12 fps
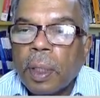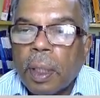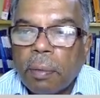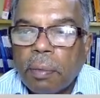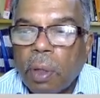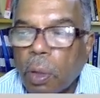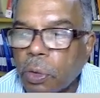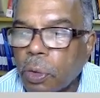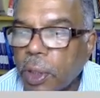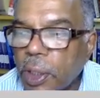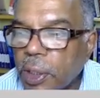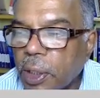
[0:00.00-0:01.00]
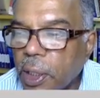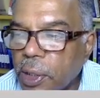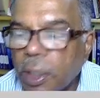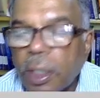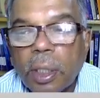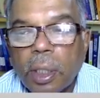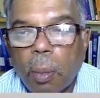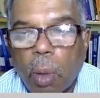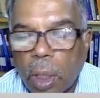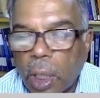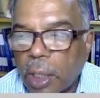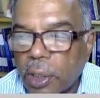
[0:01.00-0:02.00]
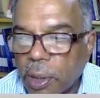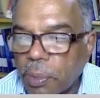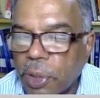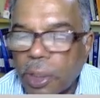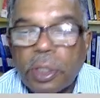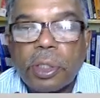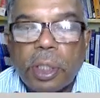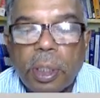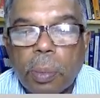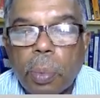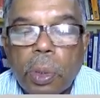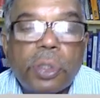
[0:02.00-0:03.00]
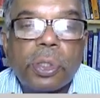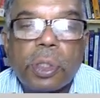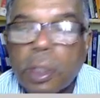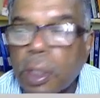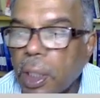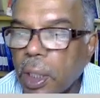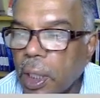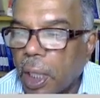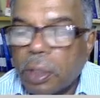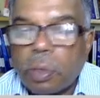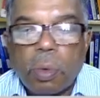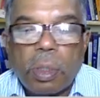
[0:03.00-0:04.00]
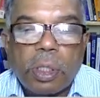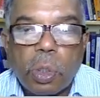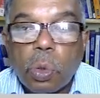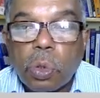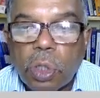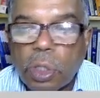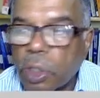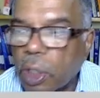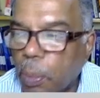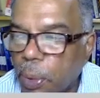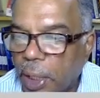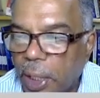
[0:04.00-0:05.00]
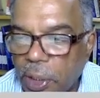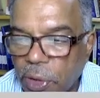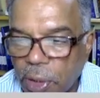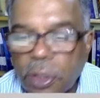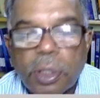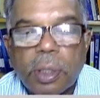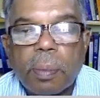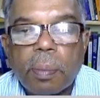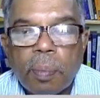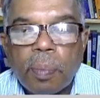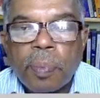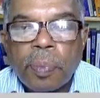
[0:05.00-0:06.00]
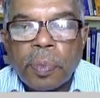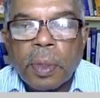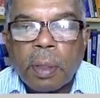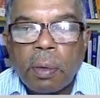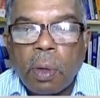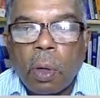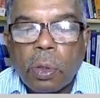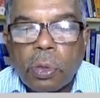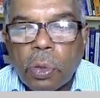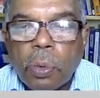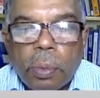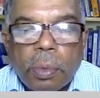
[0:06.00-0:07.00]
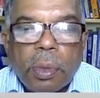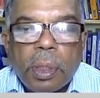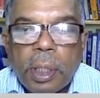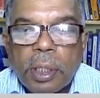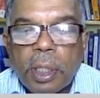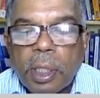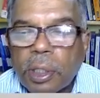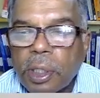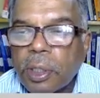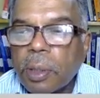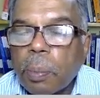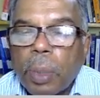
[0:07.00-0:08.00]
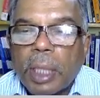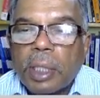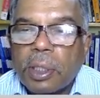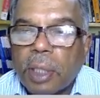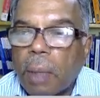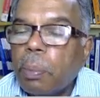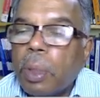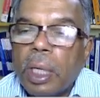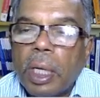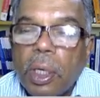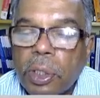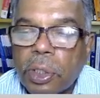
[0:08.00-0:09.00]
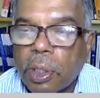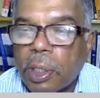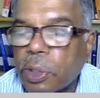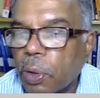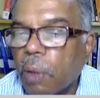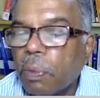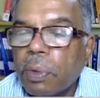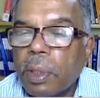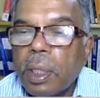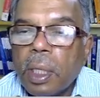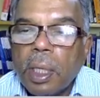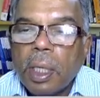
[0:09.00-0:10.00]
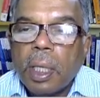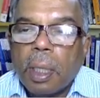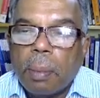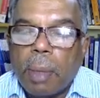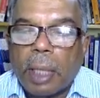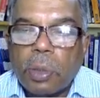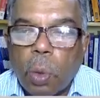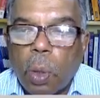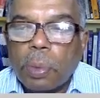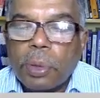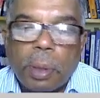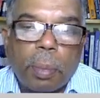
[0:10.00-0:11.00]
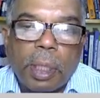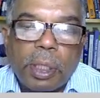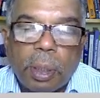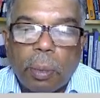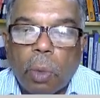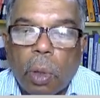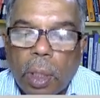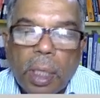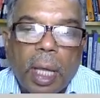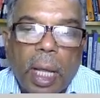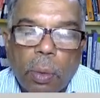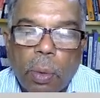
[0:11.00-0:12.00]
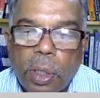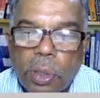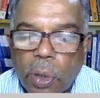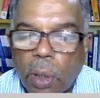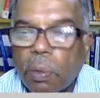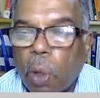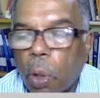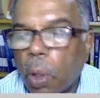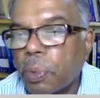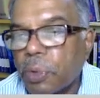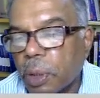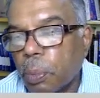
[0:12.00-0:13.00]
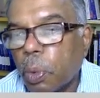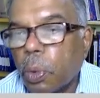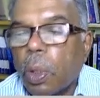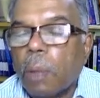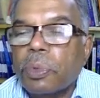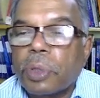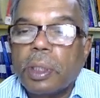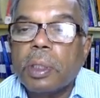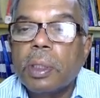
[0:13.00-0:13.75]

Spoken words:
We will also discuss the model assumptions, inputs, as well as uses and applications. We will also discuss a simple example illustration of a Black-Scholes option pricing model, calculation of call option, put option